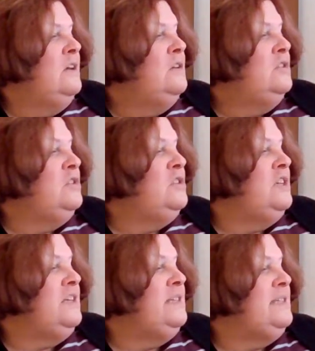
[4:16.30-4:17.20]

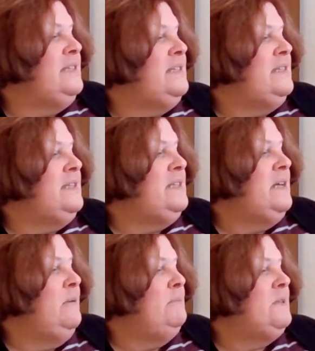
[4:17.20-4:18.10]
She
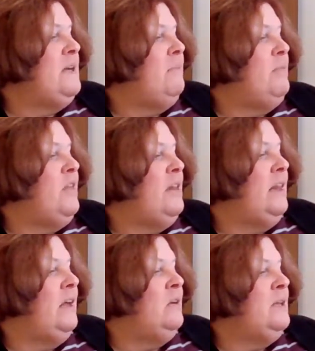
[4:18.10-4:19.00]
tipped up the
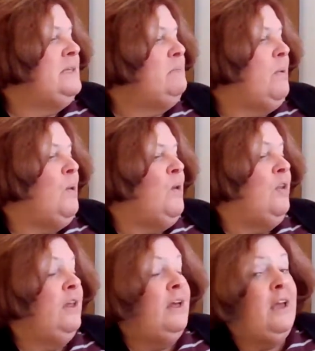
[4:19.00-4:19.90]
littlest
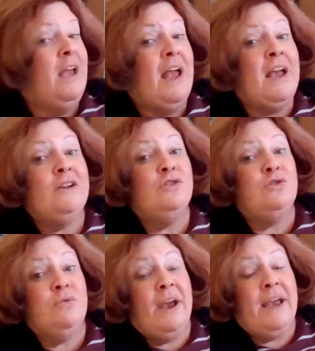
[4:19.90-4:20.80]
bowl and
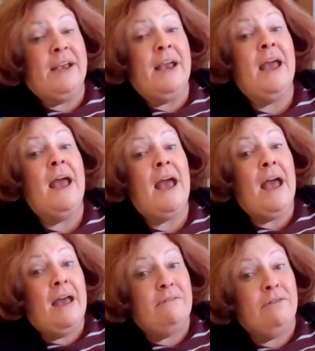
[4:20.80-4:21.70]
drank
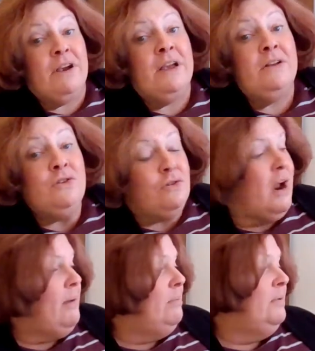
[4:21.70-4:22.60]
every
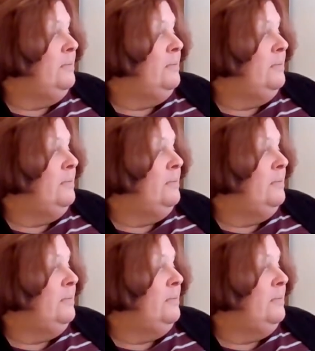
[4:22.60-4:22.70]
drop.